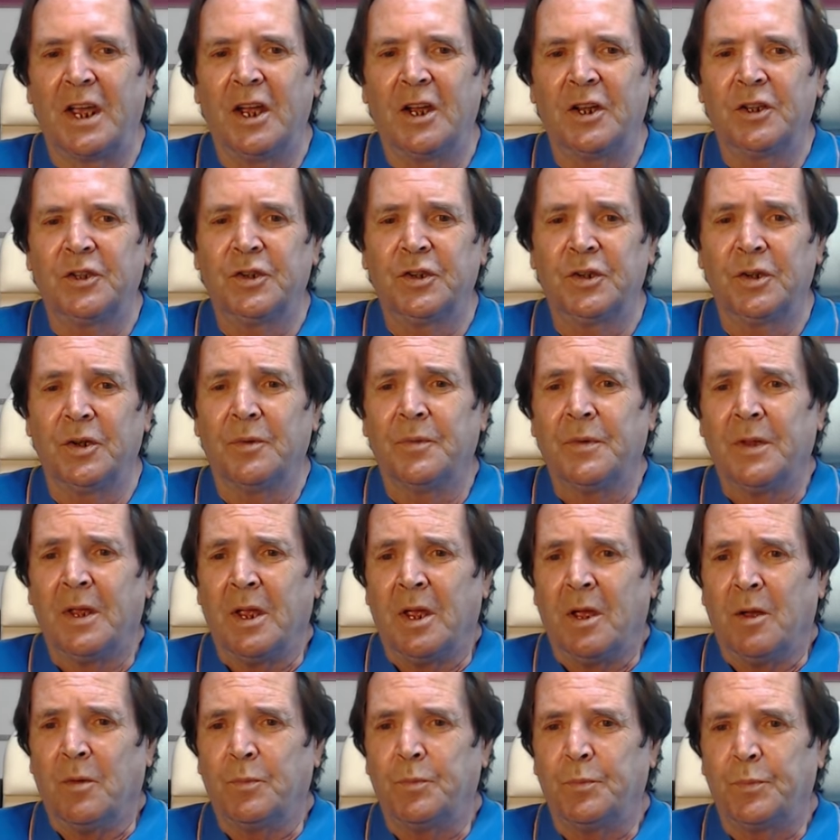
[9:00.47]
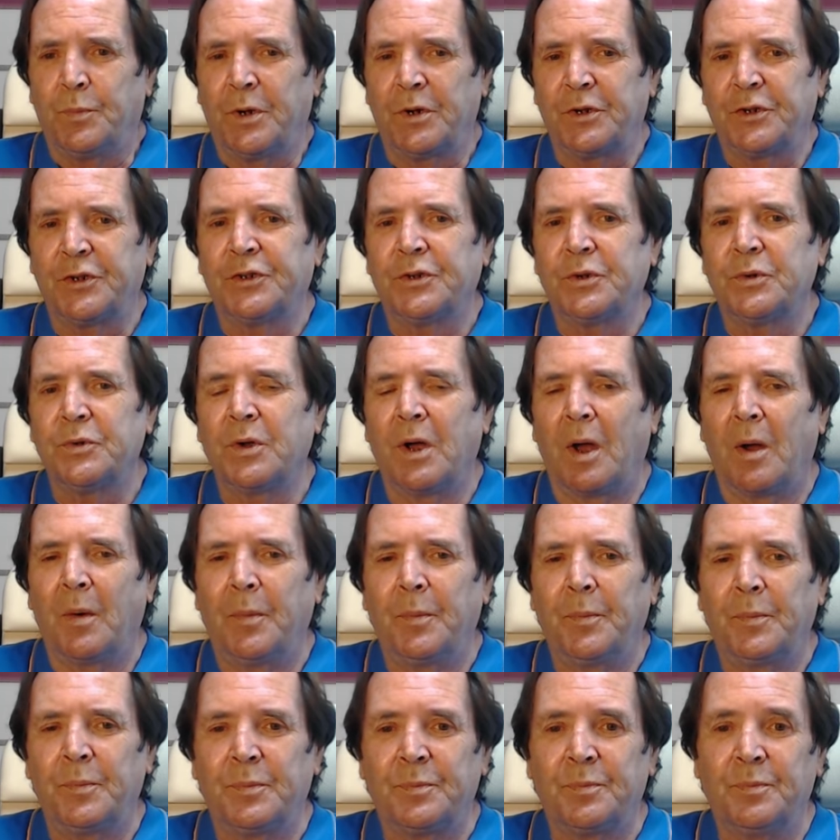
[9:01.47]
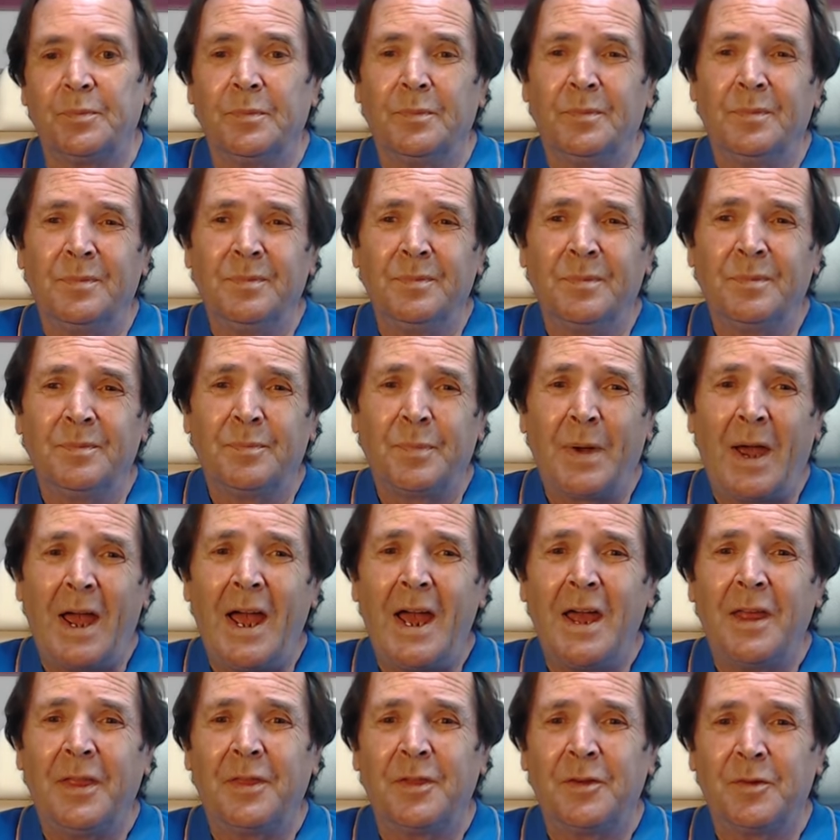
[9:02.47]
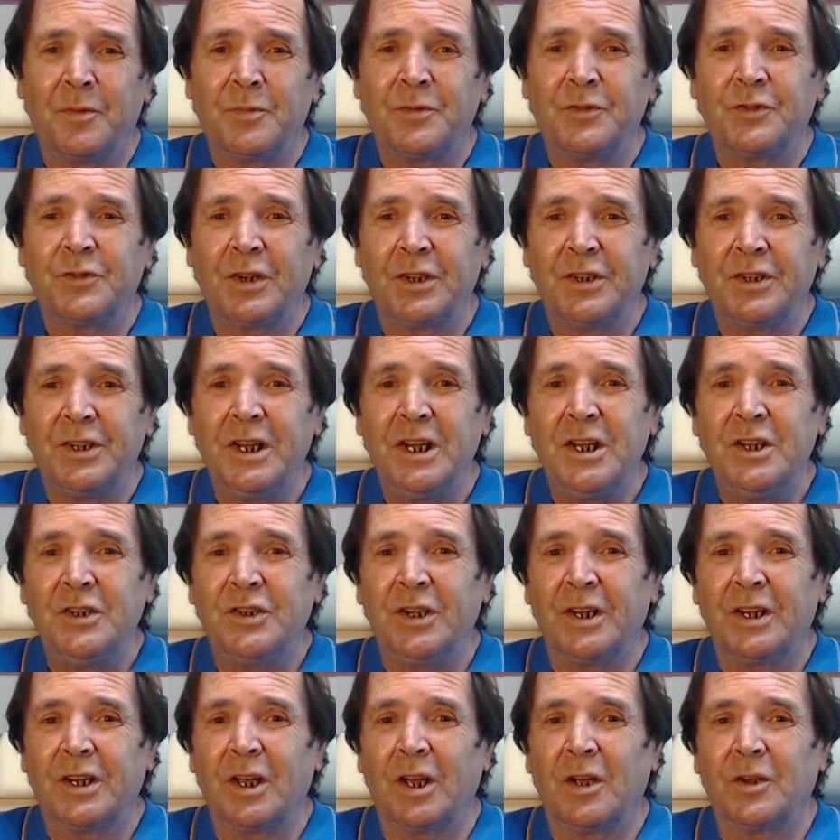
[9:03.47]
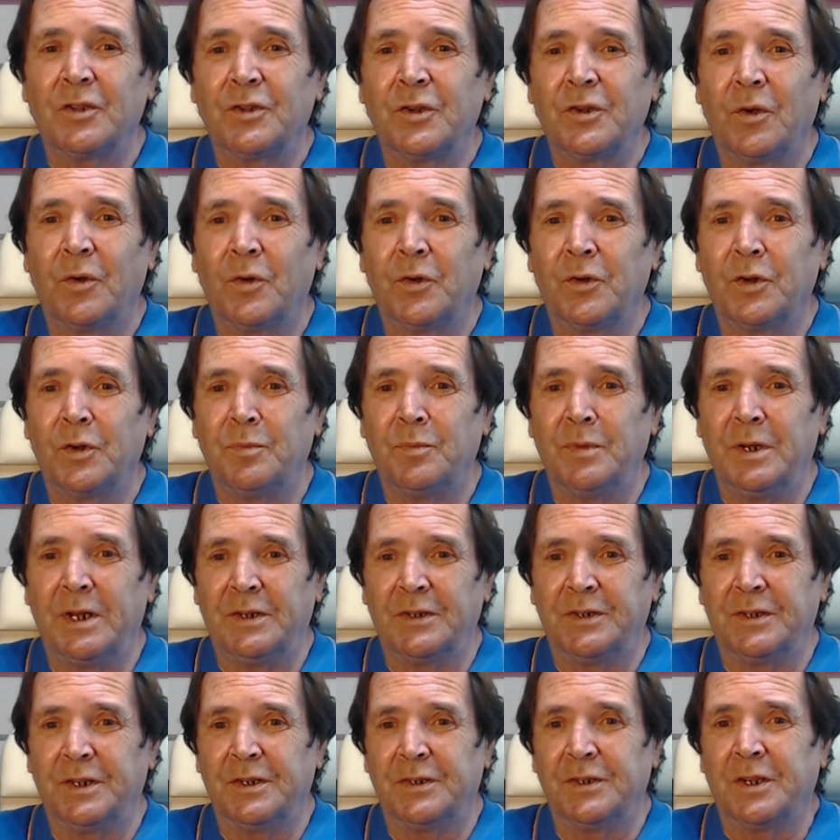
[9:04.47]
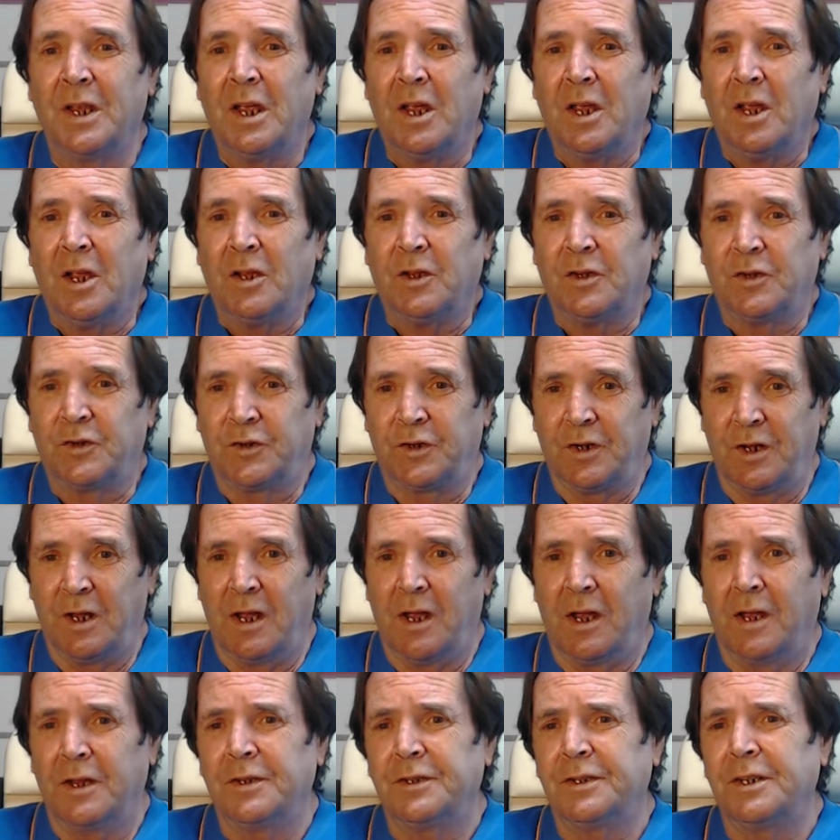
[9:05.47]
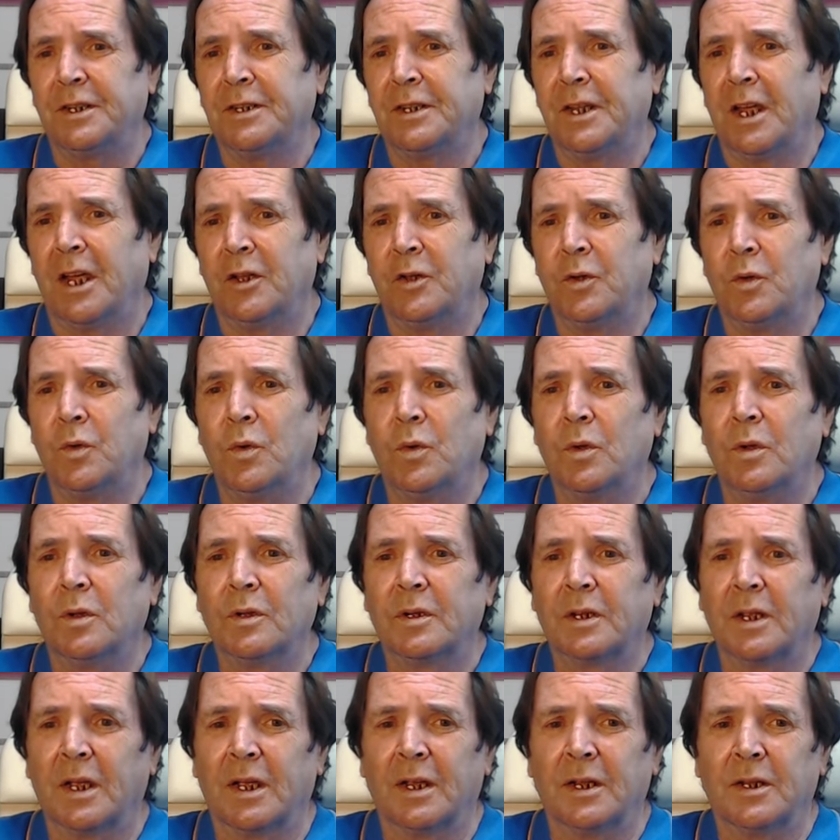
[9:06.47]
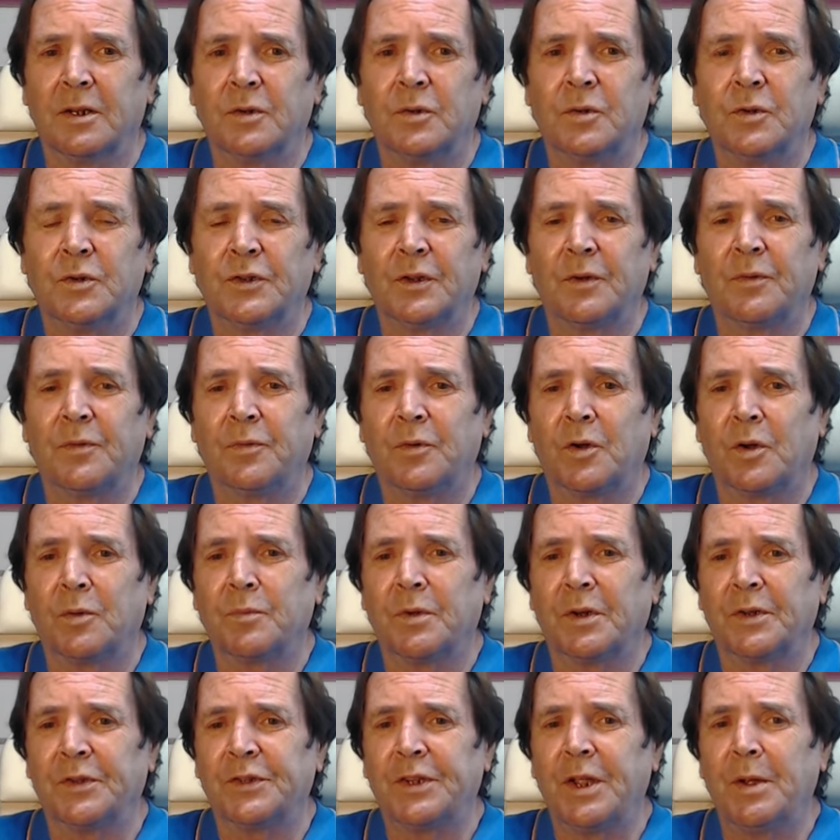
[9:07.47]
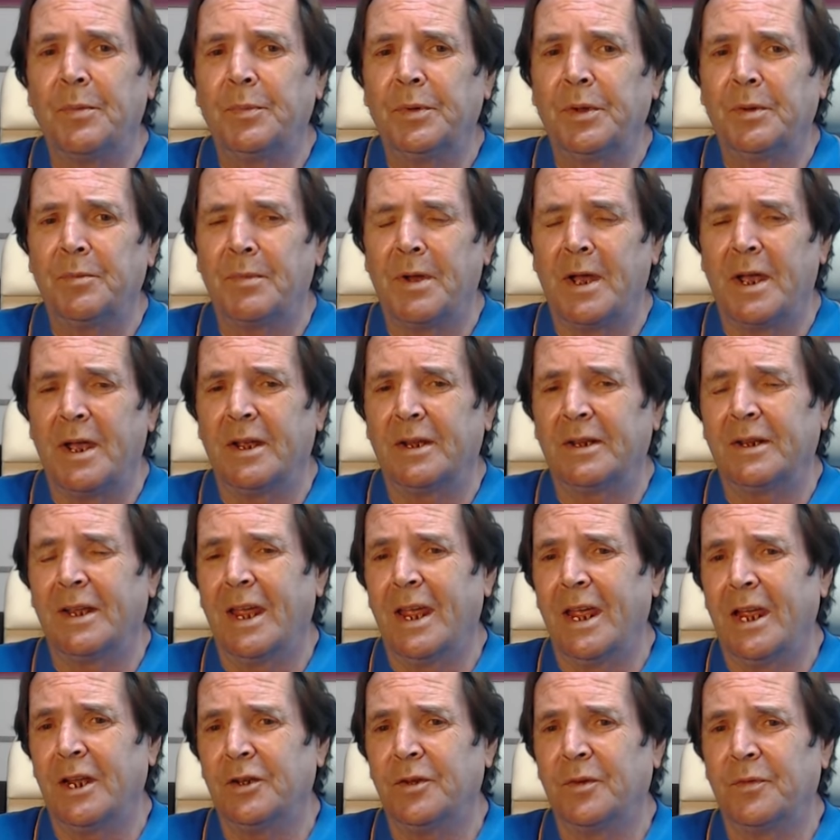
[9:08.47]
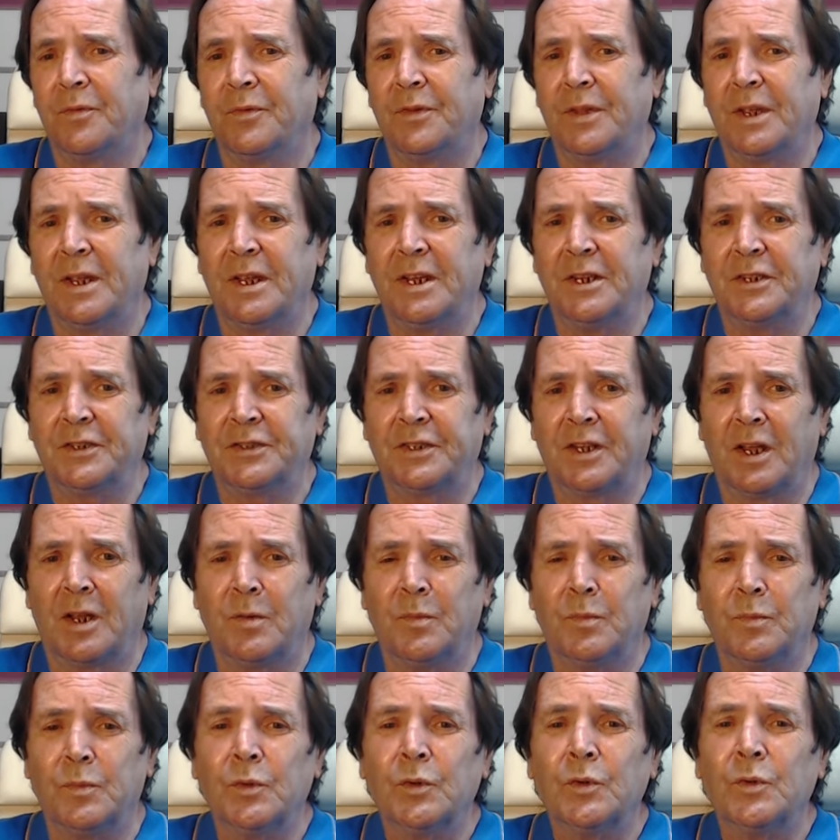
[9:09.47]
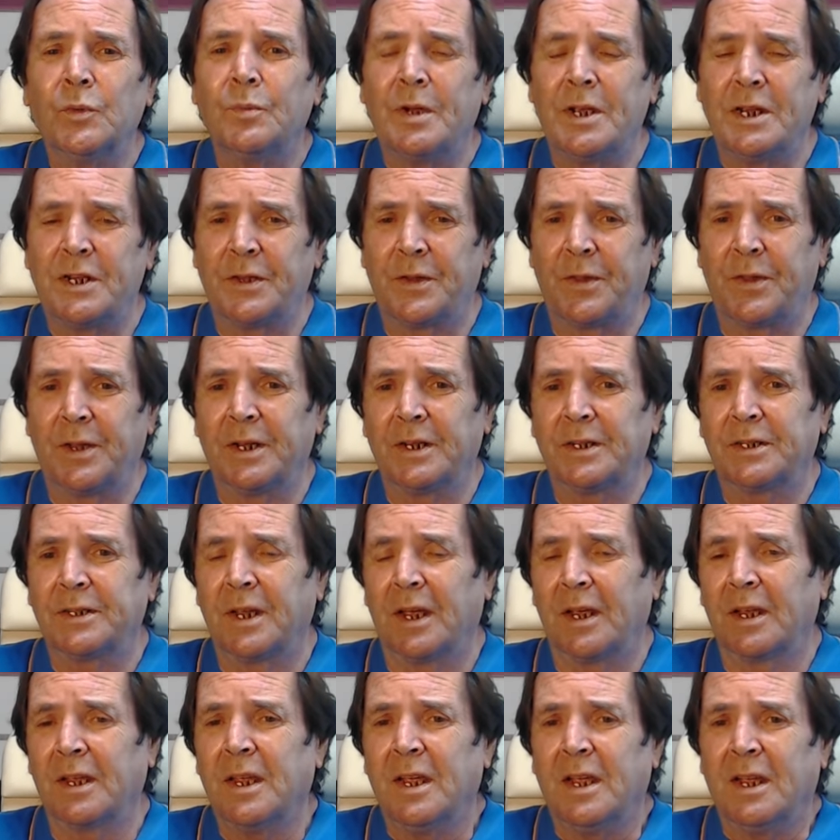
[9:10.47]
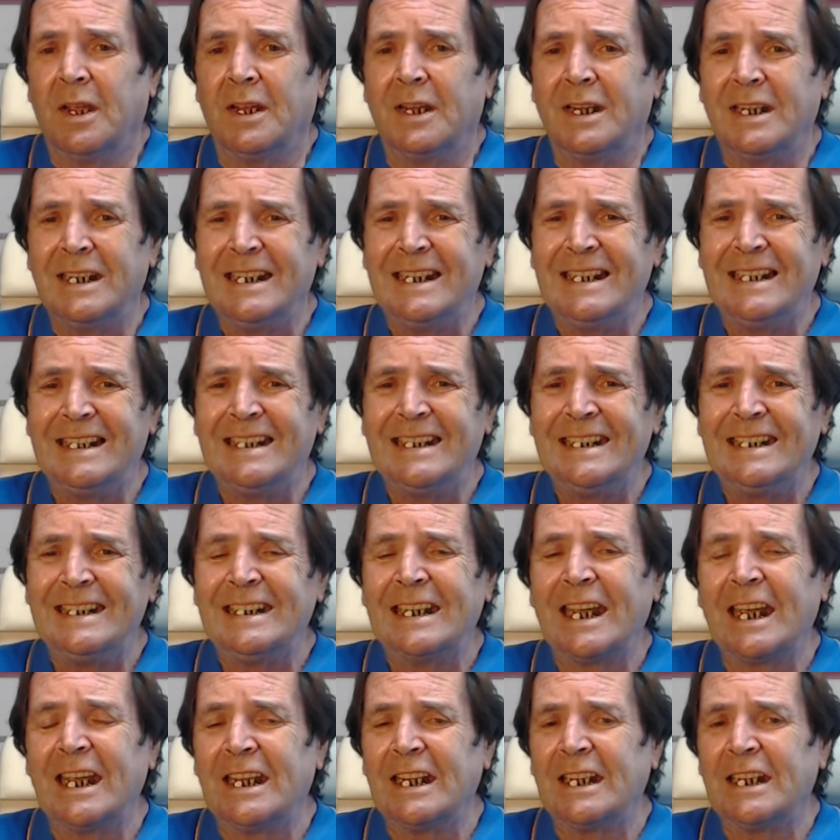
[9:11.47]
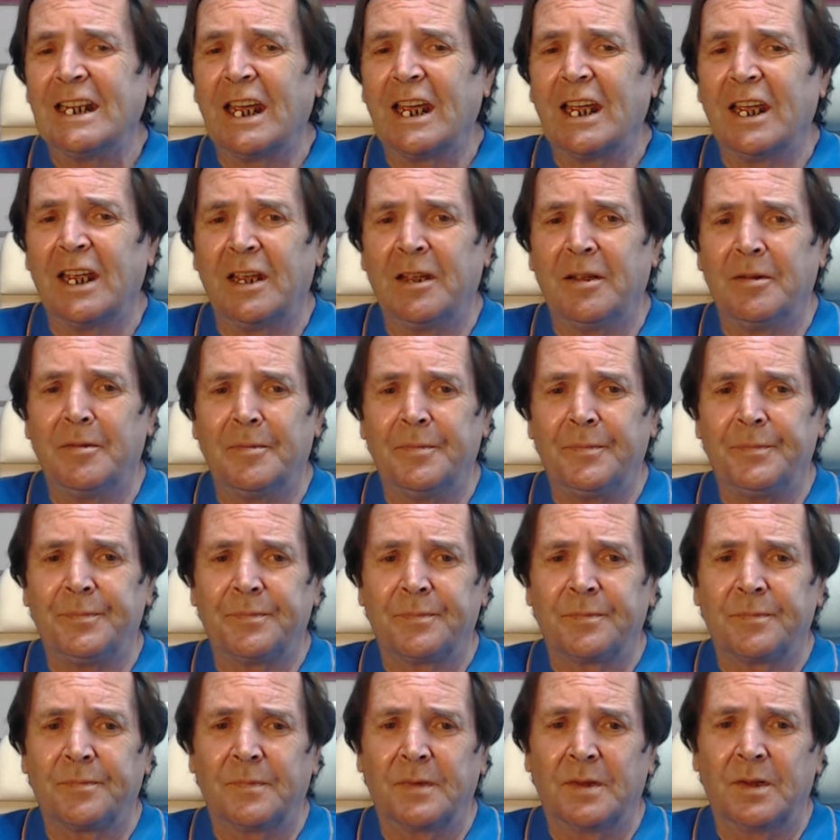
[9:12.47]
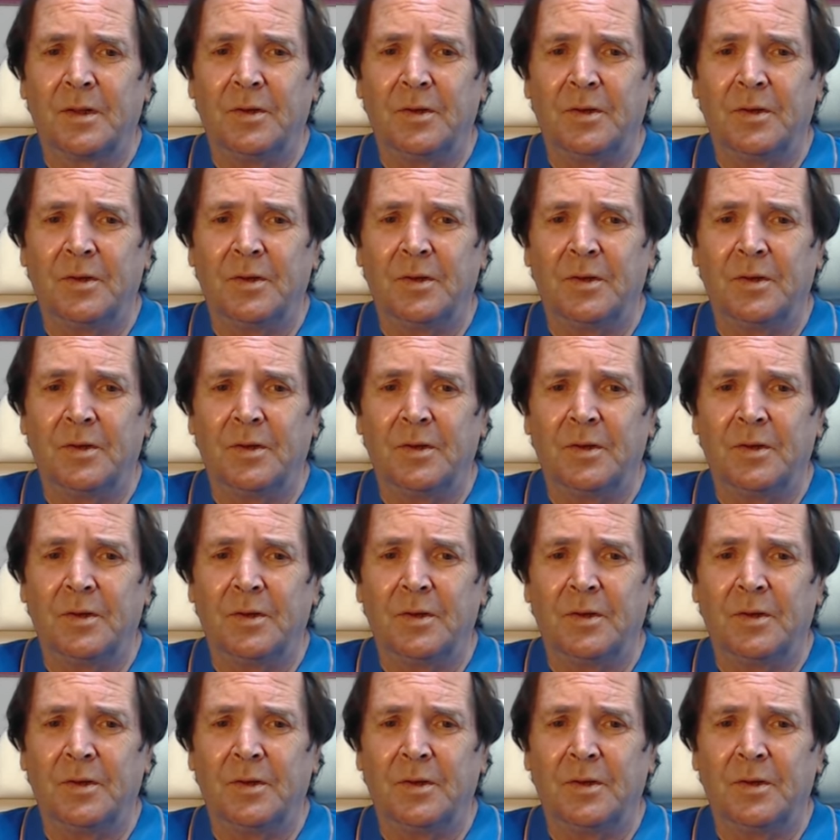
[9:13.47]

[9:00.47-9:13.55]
to pursue a path of strategic autonomy, says Sinan Ulgen, who's a former diplomat and head of the Istanbul-based think tank EDAM.